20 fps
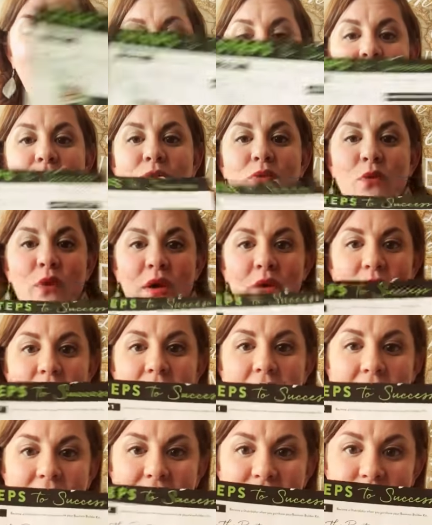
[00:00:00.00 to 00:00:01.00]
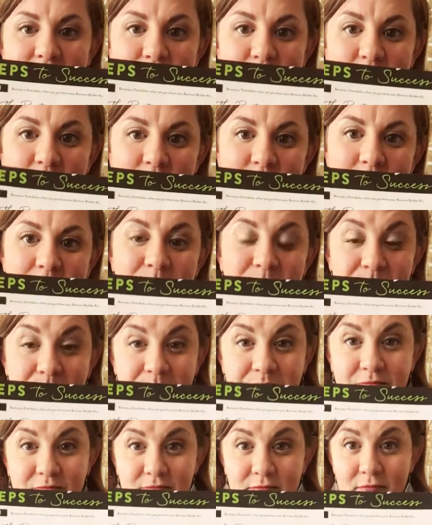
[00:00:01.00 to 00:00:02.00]
up loyal customers.
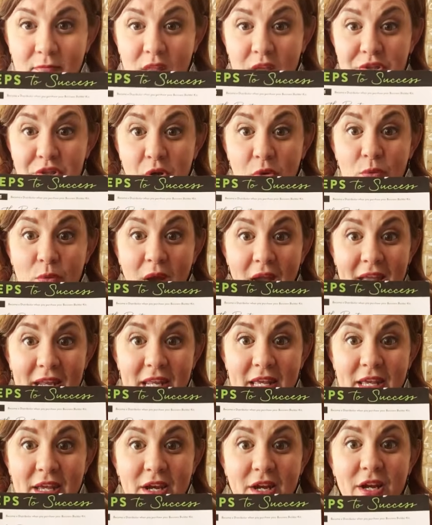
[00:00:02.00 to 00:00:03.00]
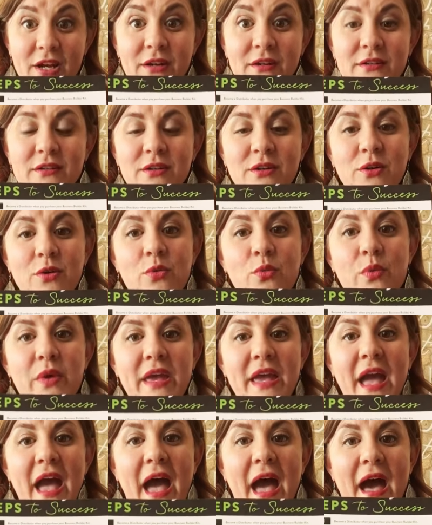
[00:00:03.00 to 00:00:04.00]
So right here,
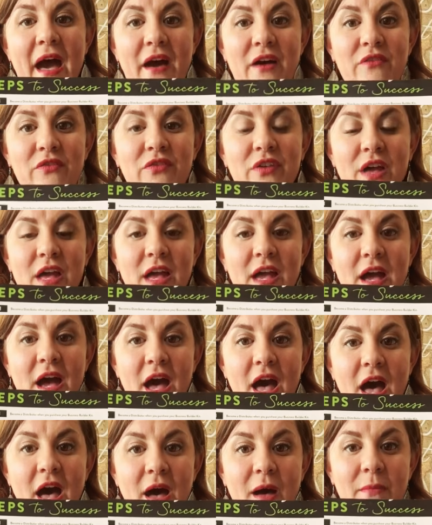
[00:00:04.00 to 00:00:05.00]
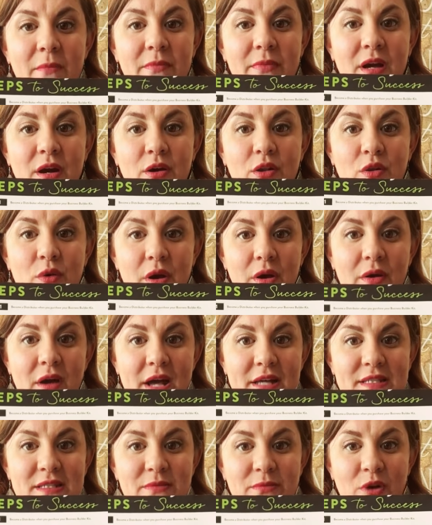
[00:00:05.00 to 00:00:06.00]
we have a loyal
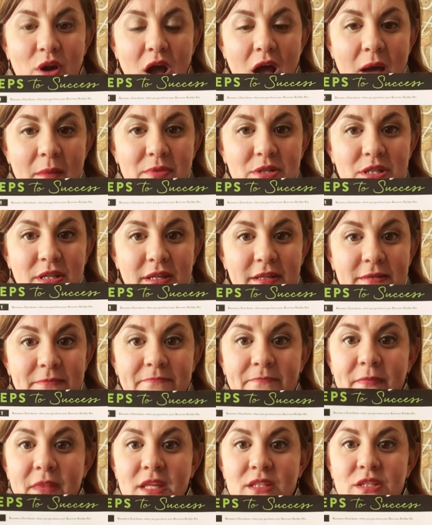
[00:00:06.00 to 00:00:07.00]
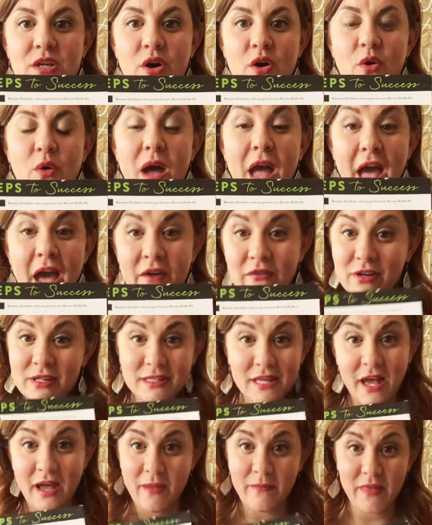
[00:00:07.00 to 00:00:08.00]
customer option. So every
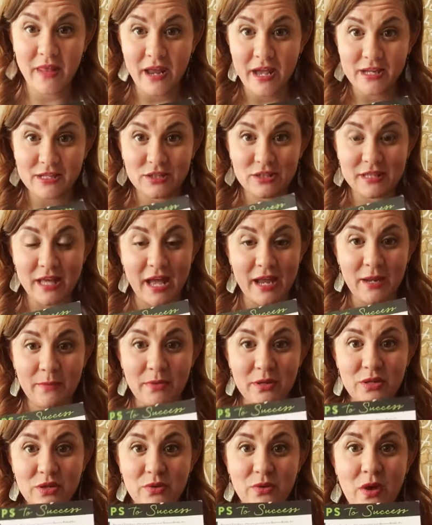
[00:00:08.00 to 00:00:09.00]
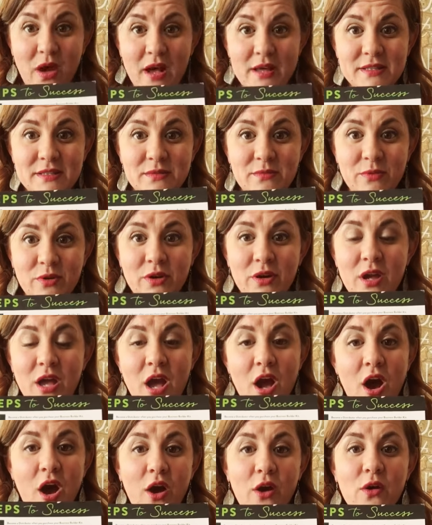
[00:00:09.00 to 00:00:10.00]
time that I sign up a new customer,
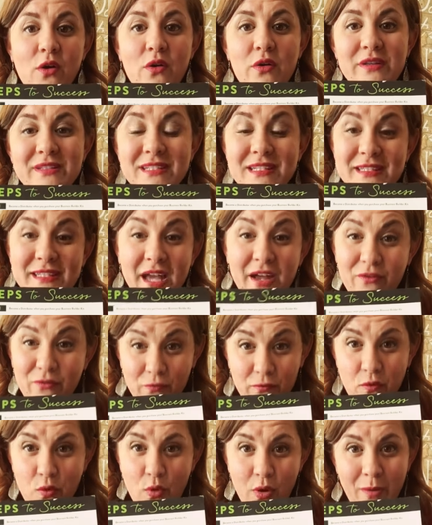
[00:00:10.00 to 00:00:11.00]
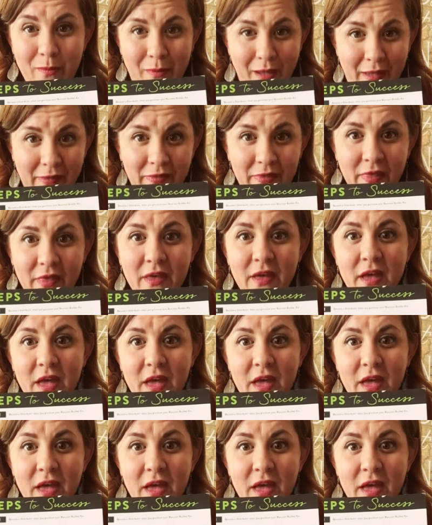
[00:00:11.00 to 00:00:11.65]
our goal is to sign 4 a month.